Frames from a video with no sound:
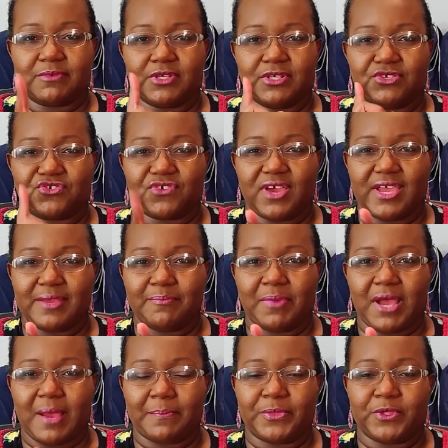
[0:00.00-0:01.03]
I'm going to try and
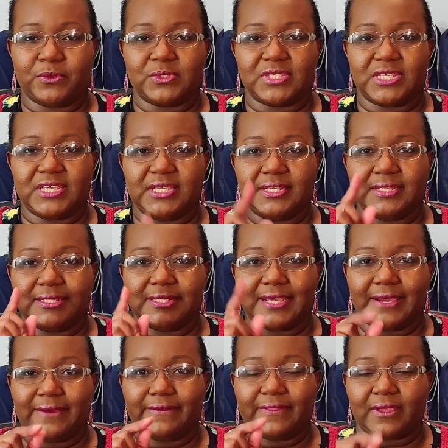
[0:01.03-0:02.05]
pop those
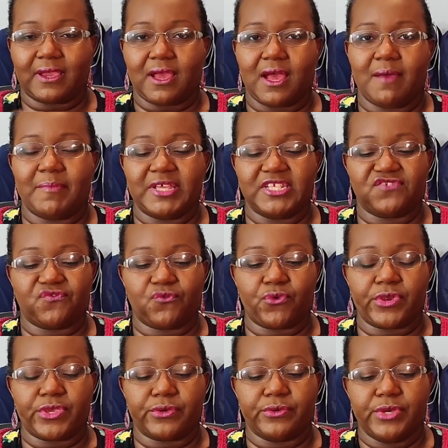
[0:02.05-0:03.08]
down in the comments
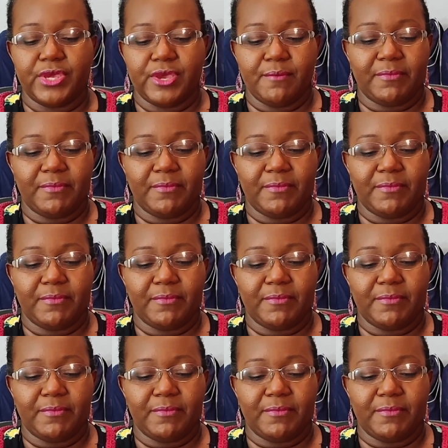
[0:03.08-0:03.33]
for you,